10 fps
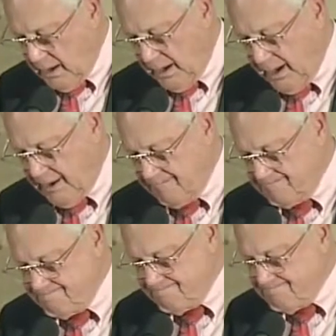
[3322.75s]
Um,
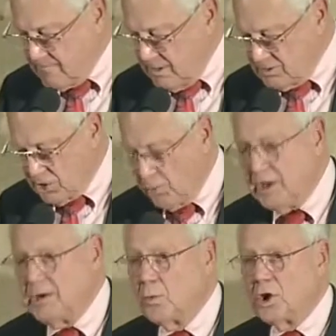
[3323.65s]
so we
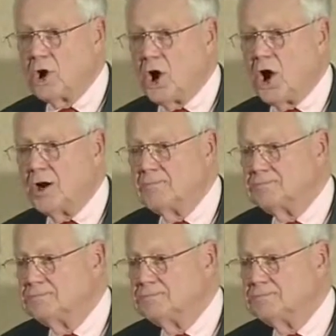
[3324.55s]
need to work hard.